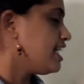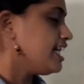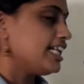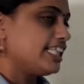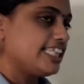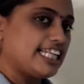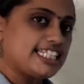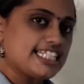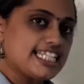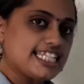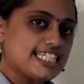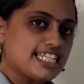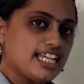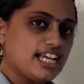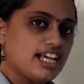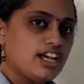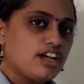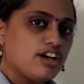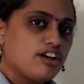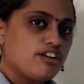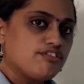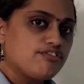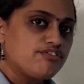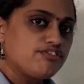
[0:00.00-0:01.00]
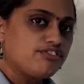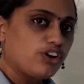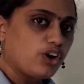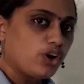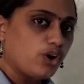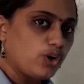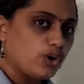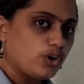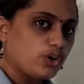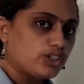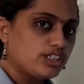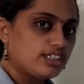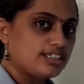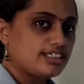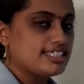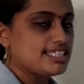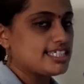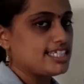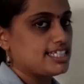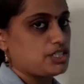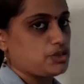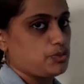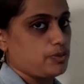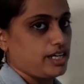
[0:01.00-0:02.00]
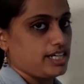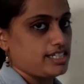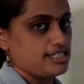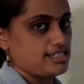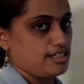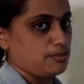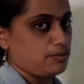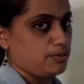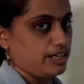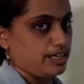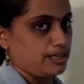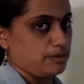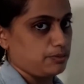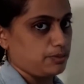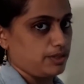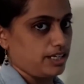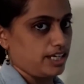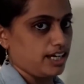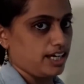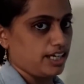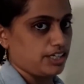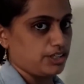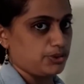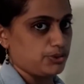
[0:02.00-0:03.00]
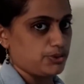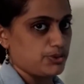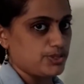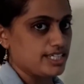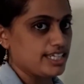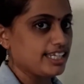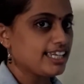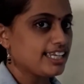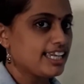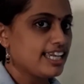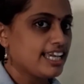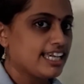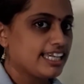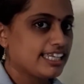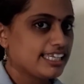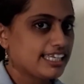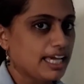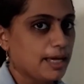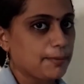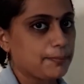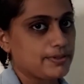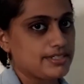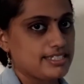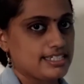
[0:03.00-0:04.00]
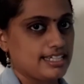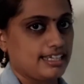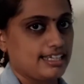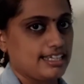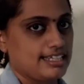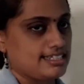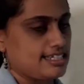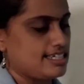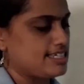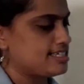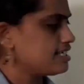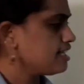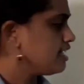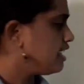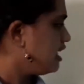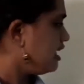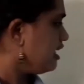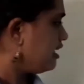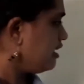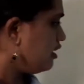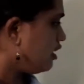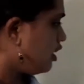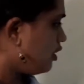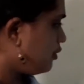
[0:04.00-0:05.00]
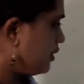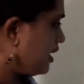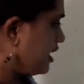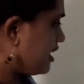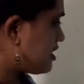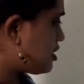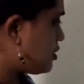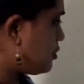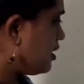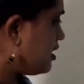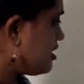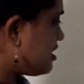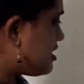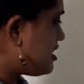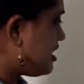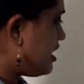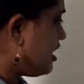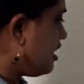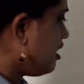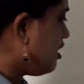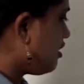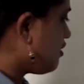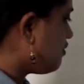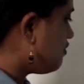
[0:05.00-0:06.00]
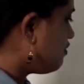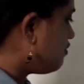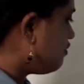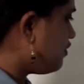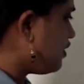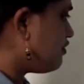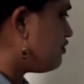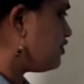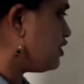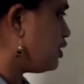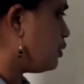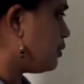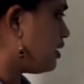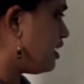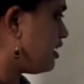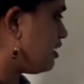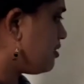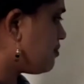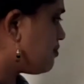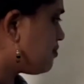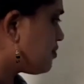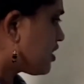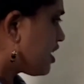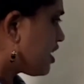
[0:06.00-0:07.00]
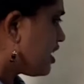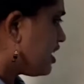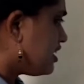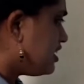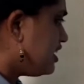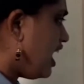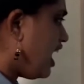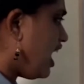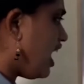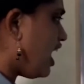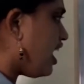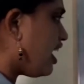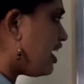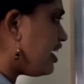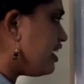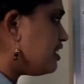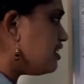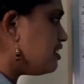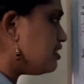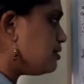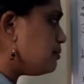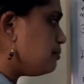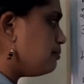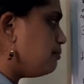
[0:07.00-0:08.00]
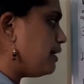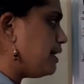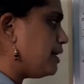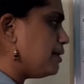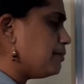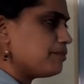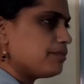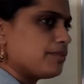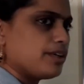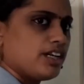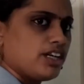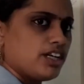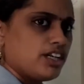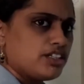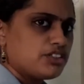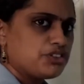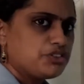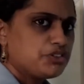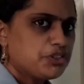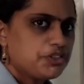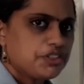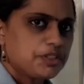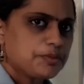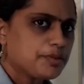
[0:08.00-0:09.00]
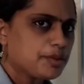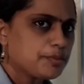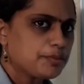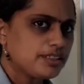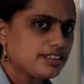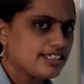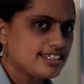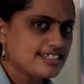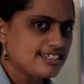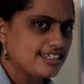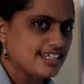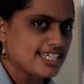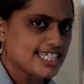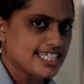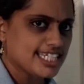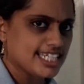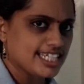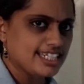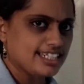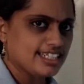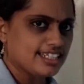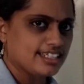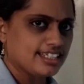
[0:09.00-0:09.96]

That is the fourth situation where we are using capital letters. Now next one see, fifth one, the iron beam. Do you remember this lesson?